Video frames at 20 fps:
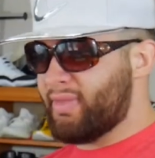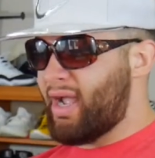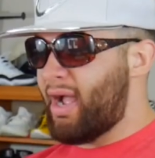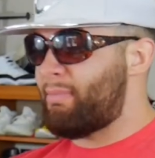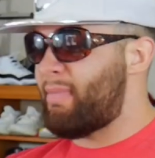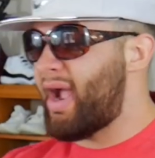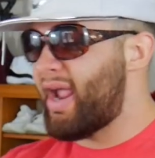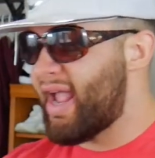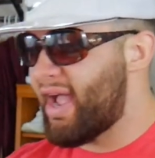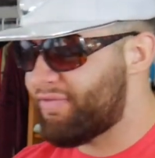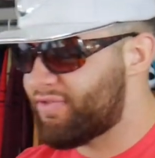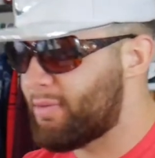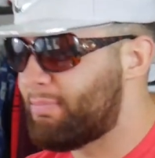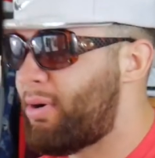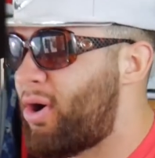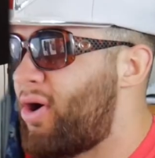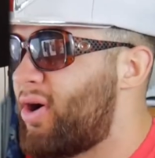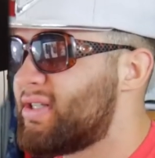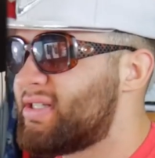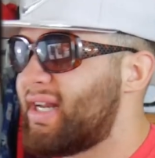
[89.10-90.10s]
I might have to
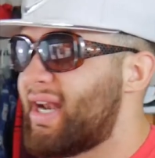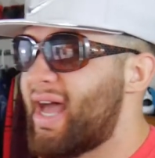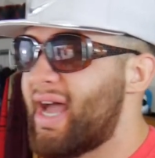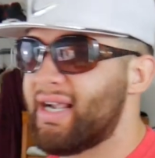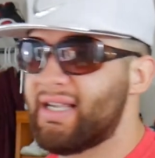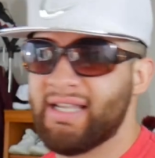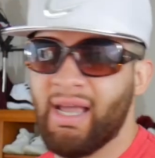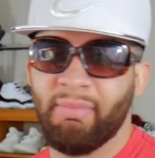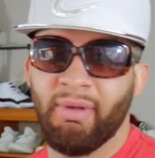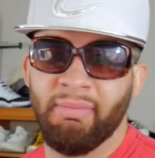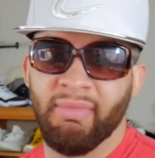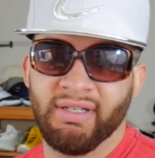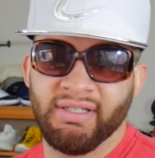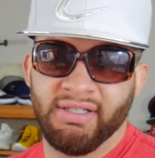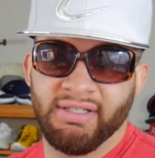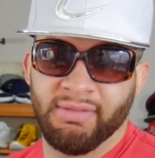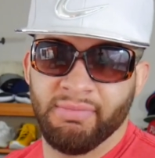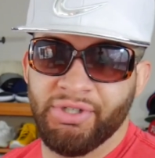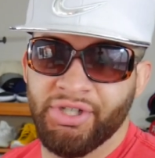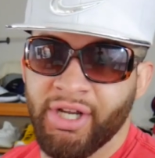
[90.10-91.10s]
pause a lot because I'll be
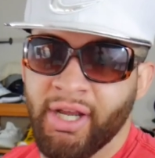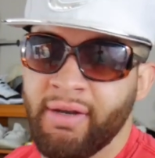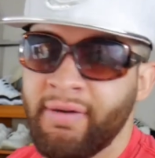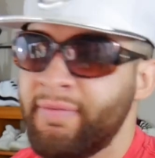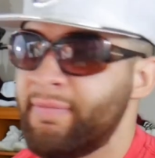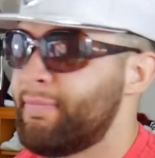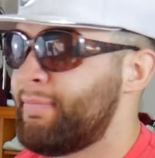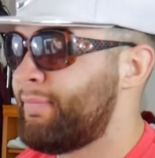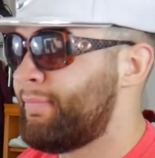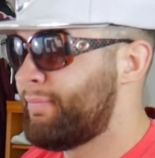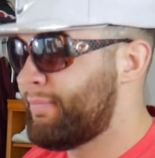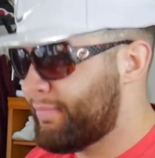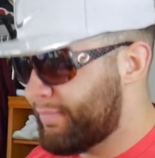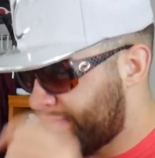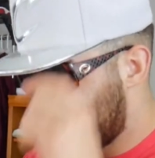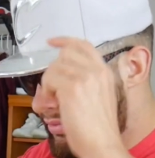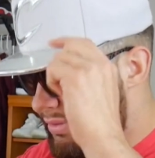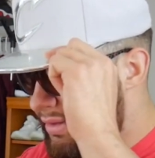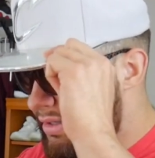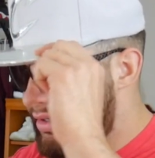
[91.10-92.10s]
missing some shit.
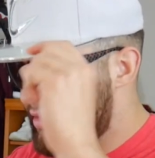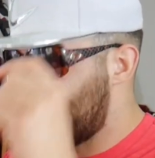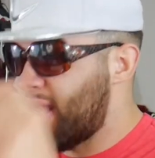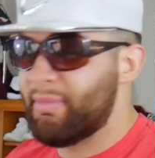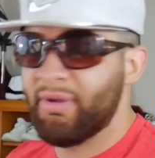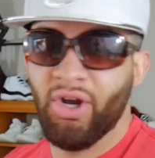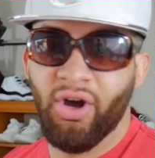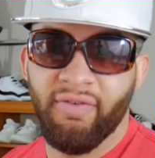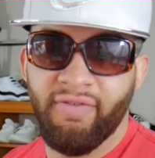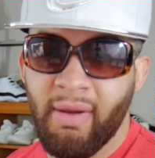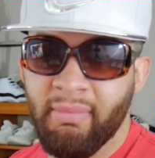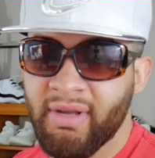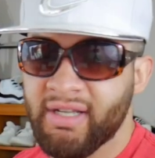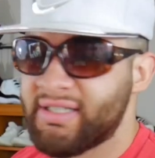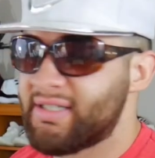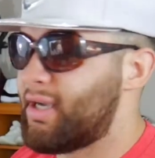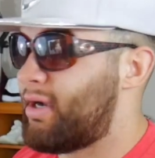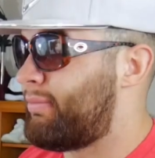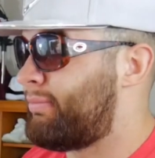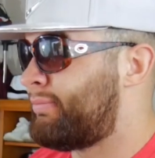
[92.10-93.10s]
Let me know if I
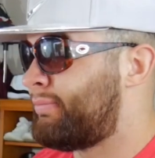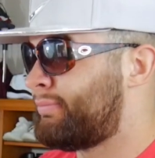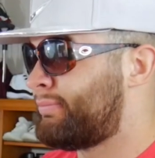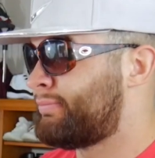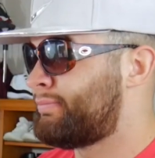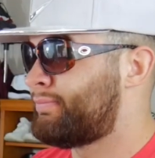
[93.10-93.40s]
missed something.